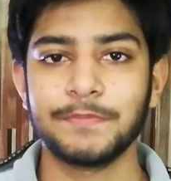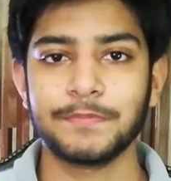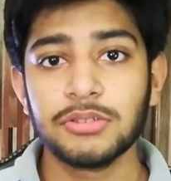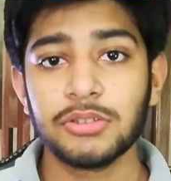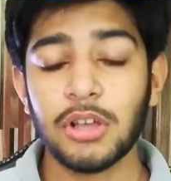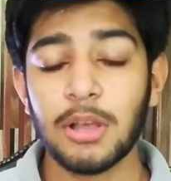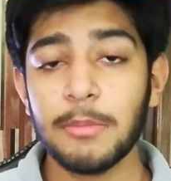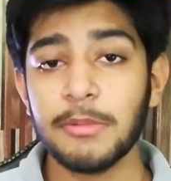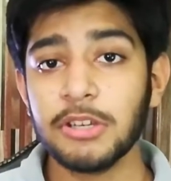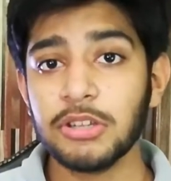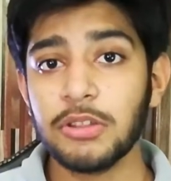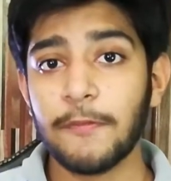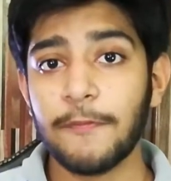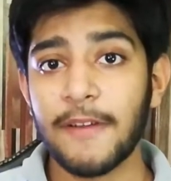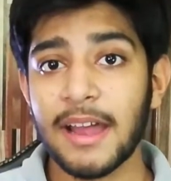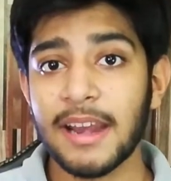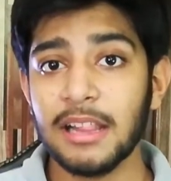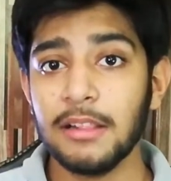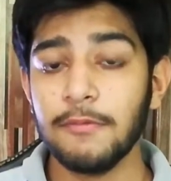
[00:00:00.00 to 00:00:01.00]
So coming to the
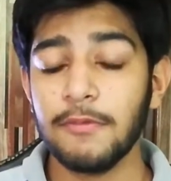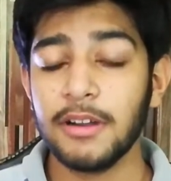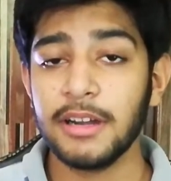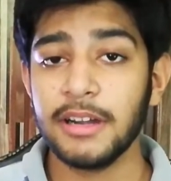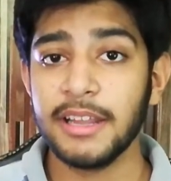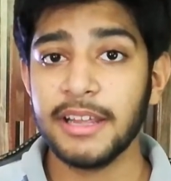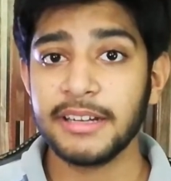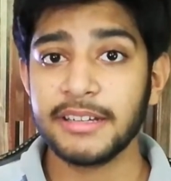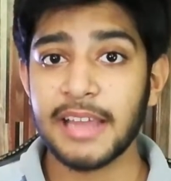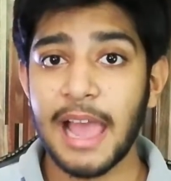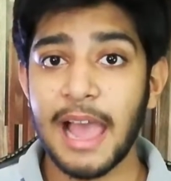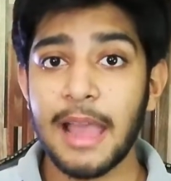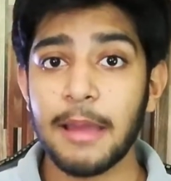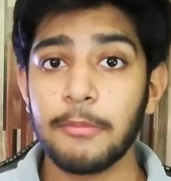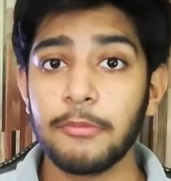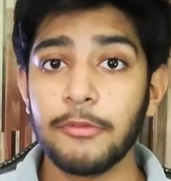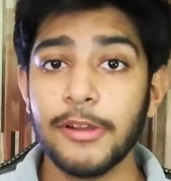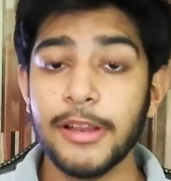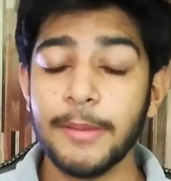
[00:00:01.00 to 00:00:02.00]
final verdict, I
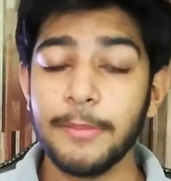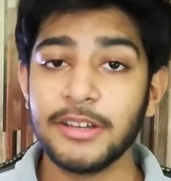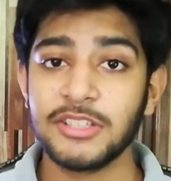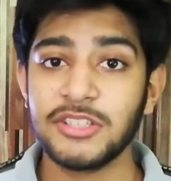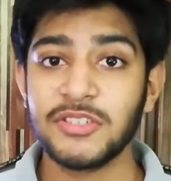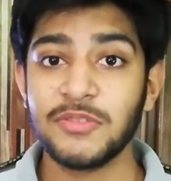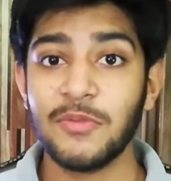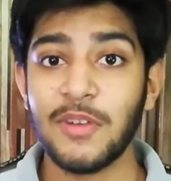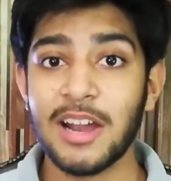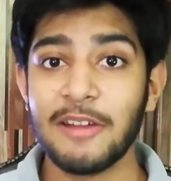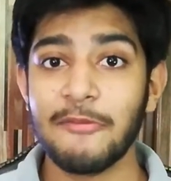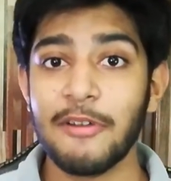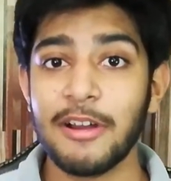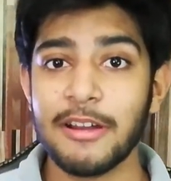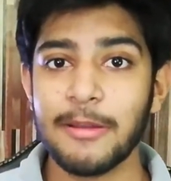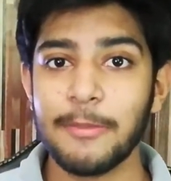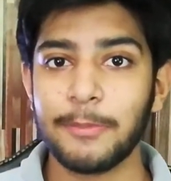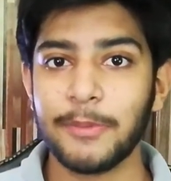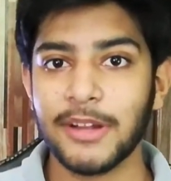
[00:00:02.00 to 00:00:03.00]
am really
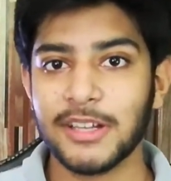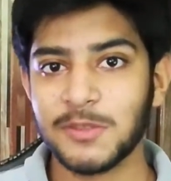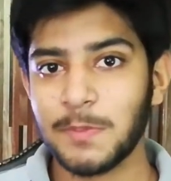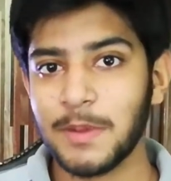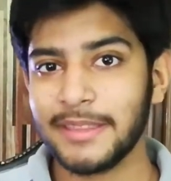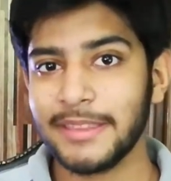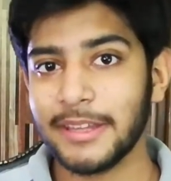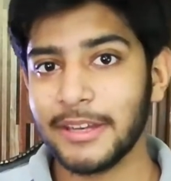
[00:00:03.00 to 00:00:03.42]
very impressed by the